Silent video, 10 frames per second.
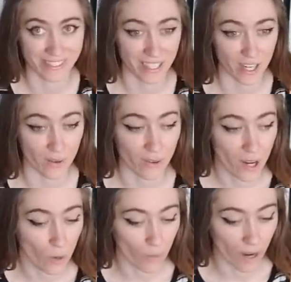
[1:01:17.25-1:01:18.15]
You know,
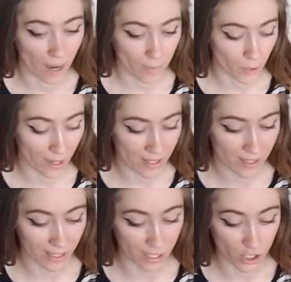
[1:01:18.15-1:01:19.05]
when I'm
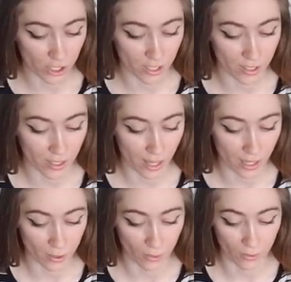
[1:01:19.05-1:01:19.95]
dressed like shit and
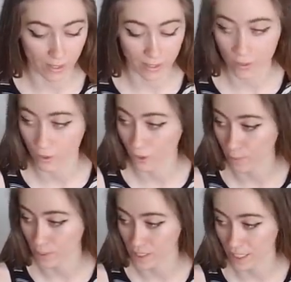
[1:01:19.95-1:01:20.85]
I don't like
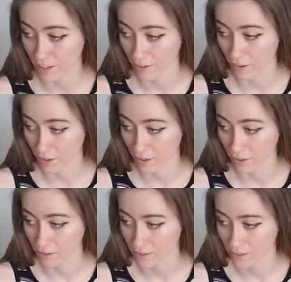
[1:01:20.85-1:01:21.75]
look put together at
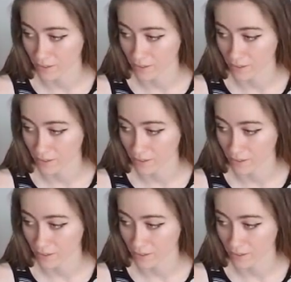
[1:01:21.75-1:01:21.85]
all.